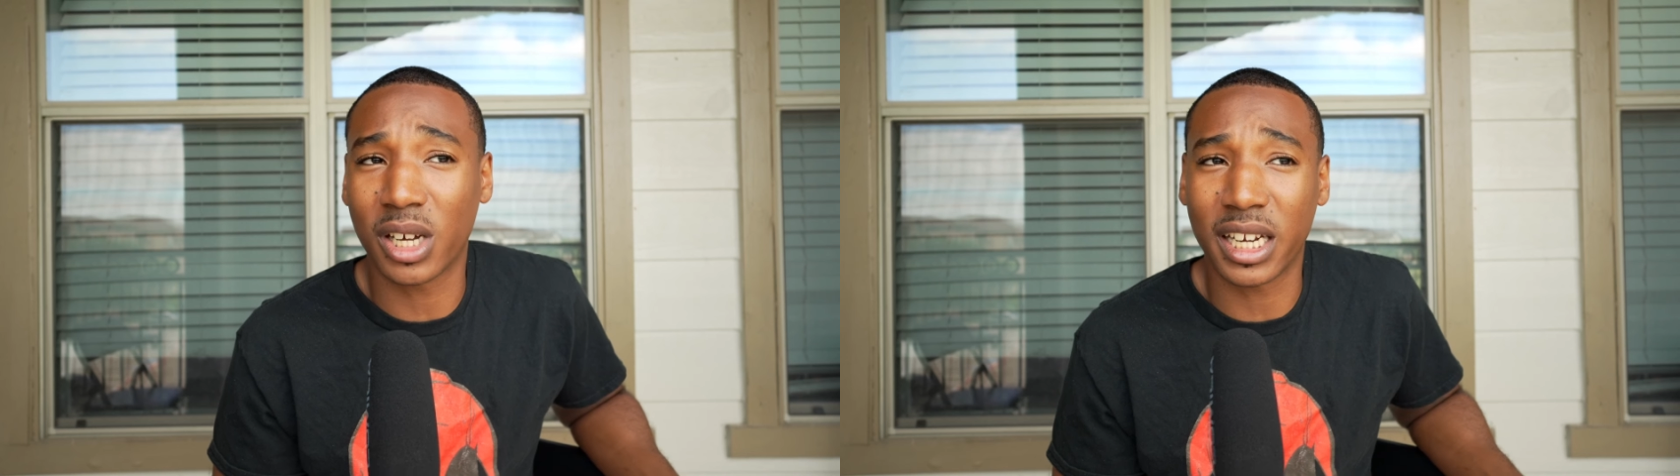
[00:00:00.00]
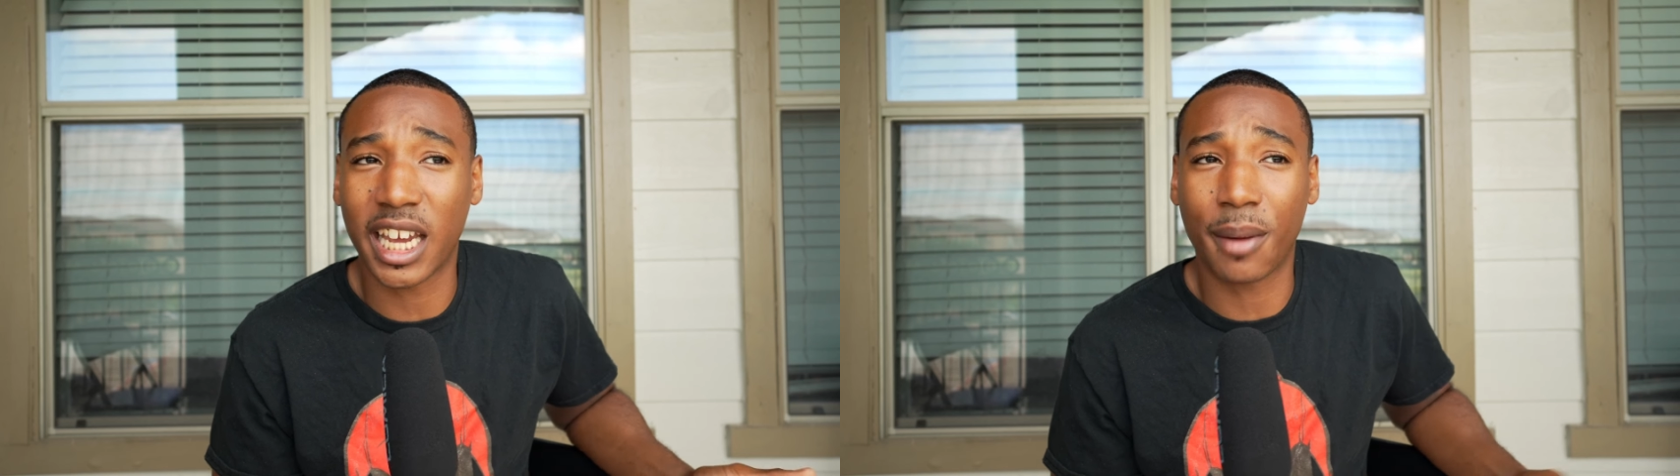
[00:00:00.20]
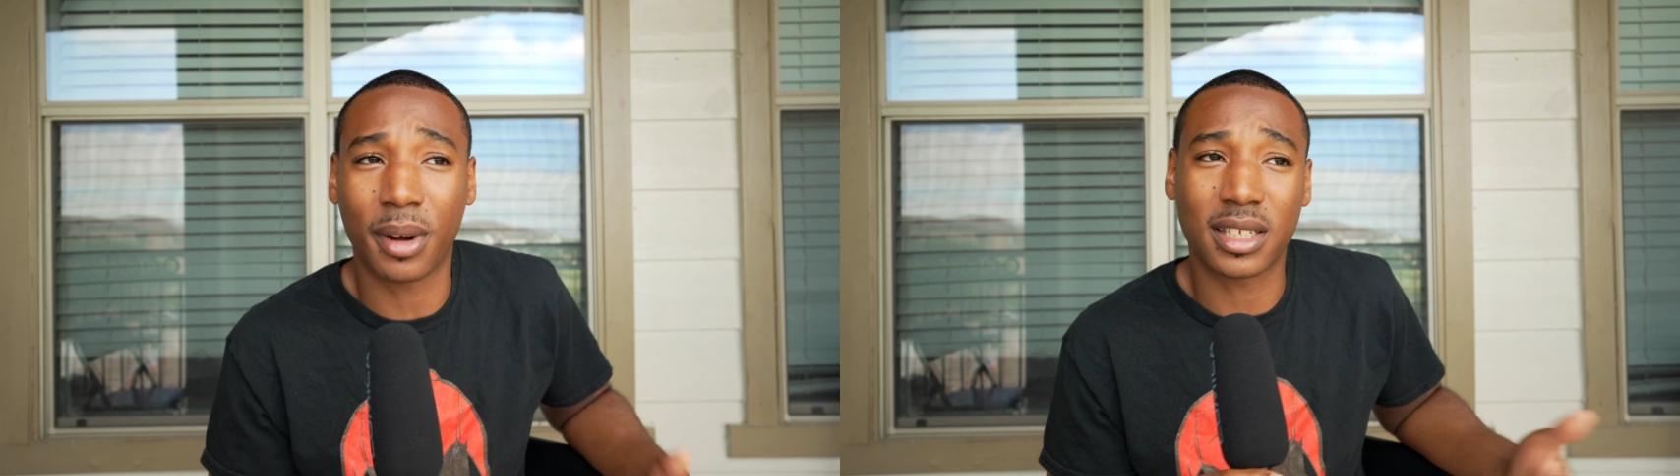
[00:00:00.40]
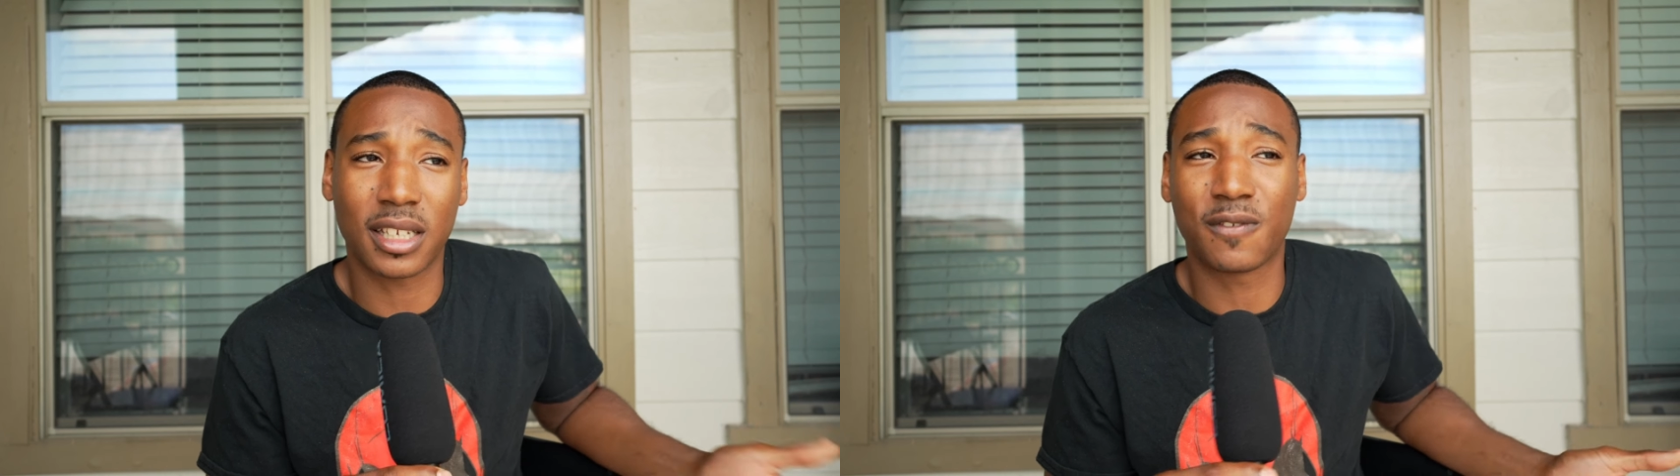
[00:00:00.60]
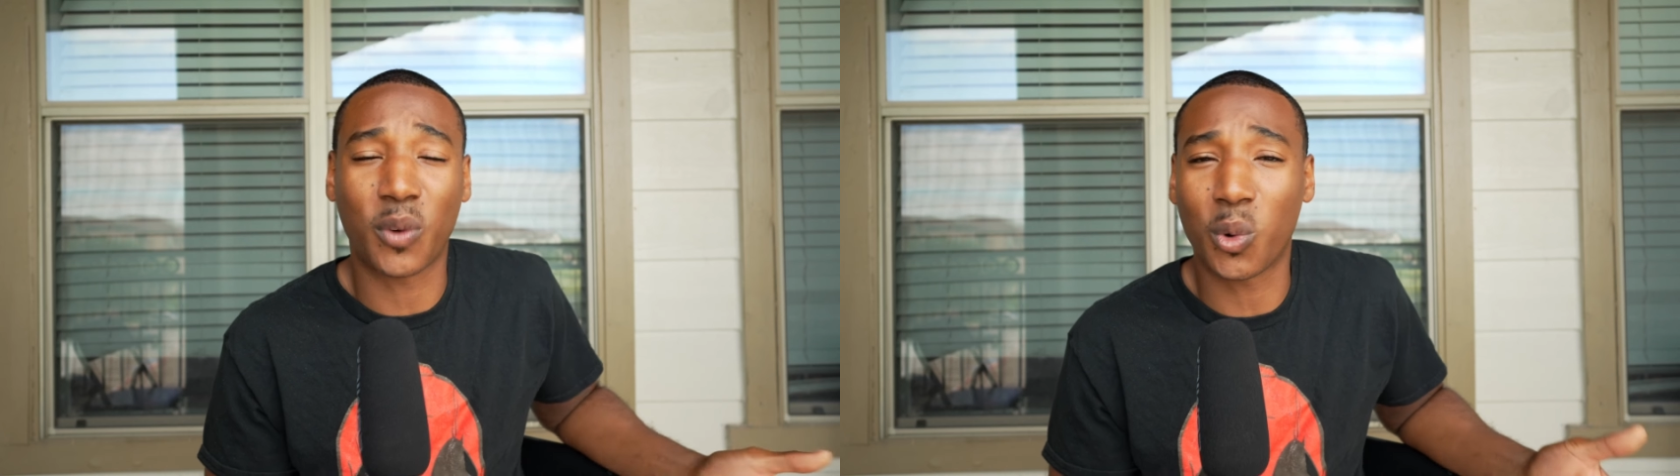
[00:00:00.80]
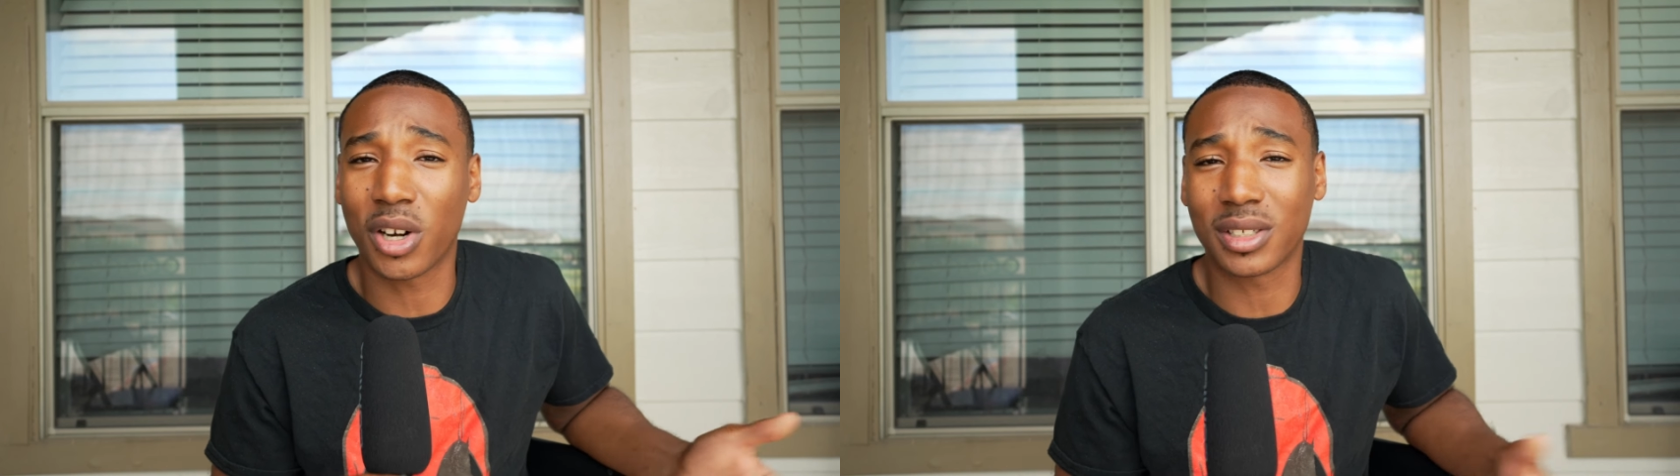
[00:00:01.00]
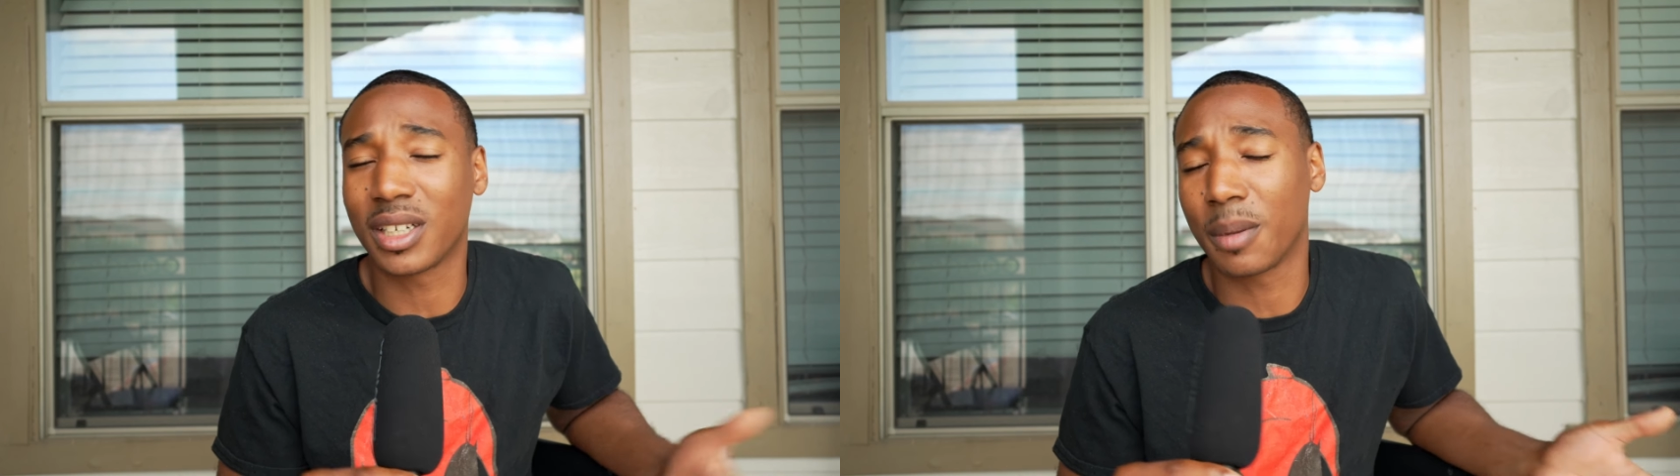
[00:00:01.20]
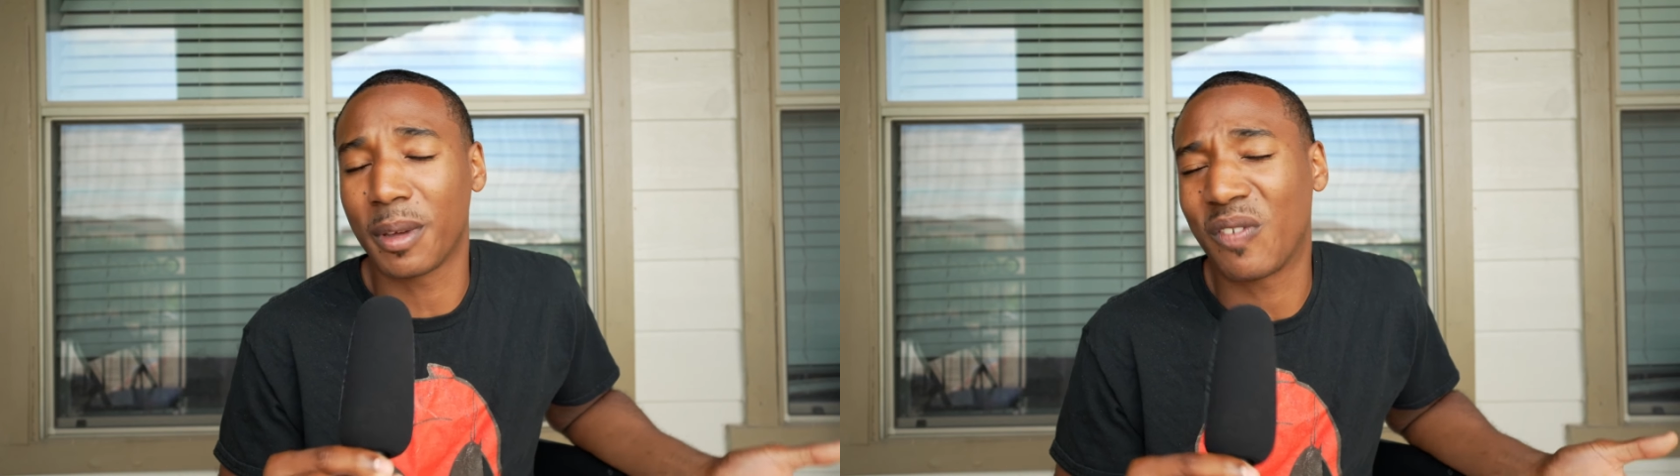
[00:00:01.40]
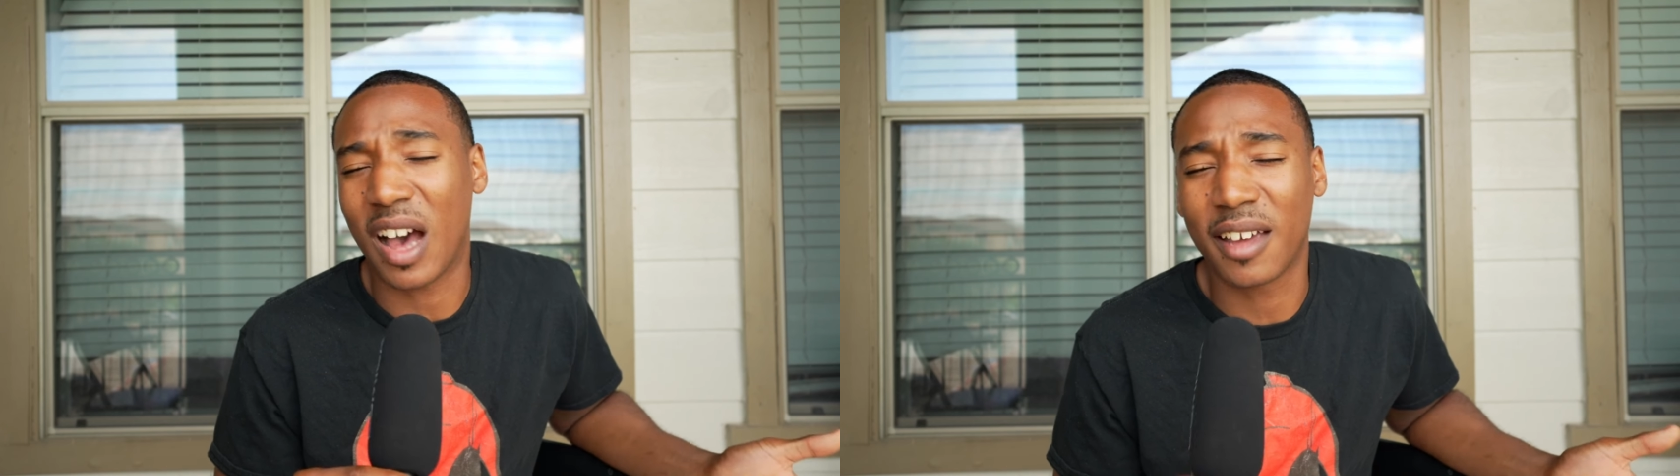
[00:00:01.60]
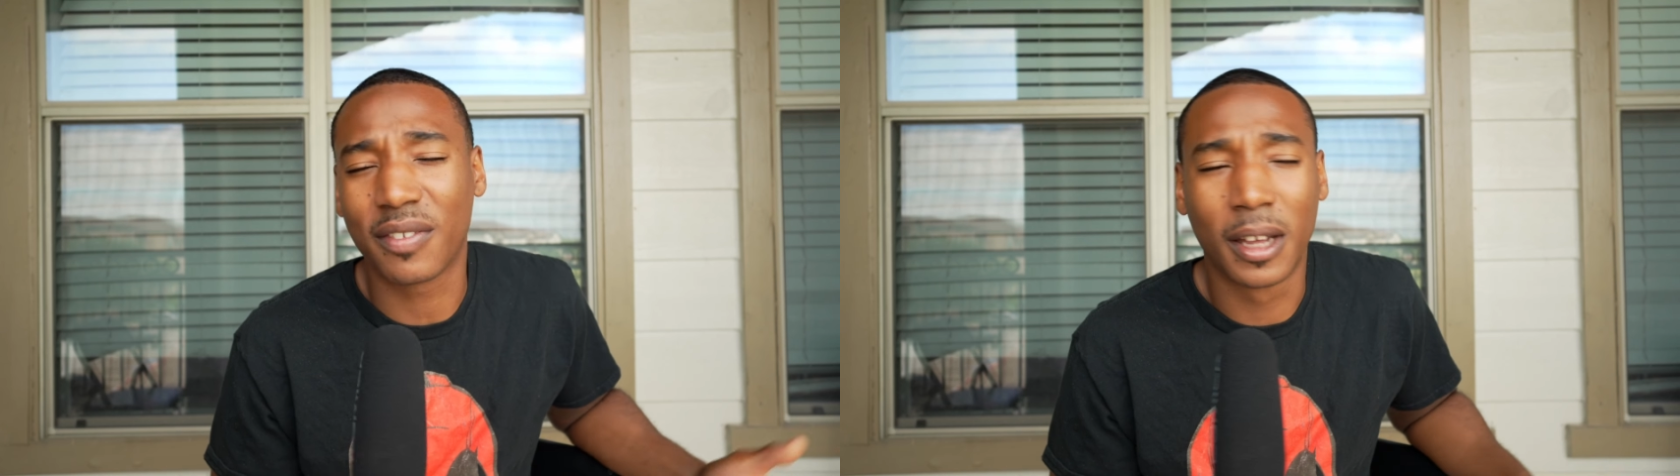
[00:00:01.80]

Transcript: Any camera that says 4, it's gonna be 5